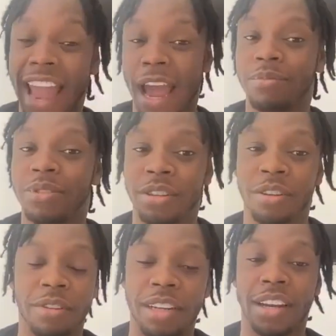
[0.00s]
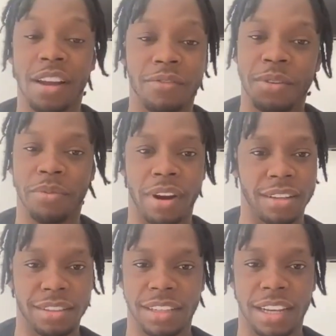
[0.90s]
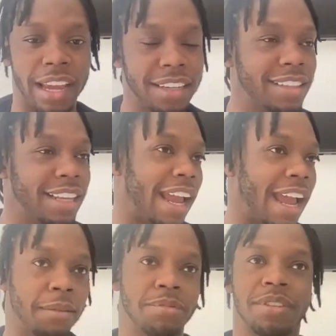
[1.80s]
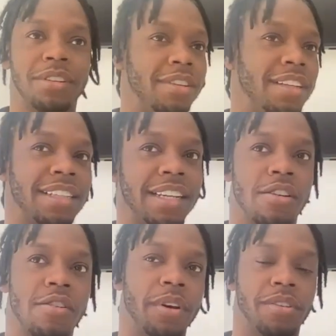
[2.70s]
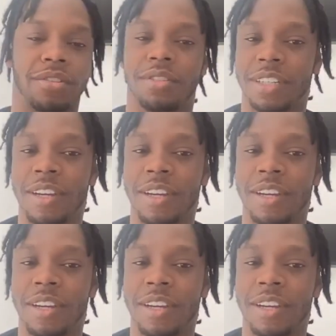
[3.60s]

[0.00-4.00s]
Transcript: absolutely loved the brand. Like they absolutely said, oh my God,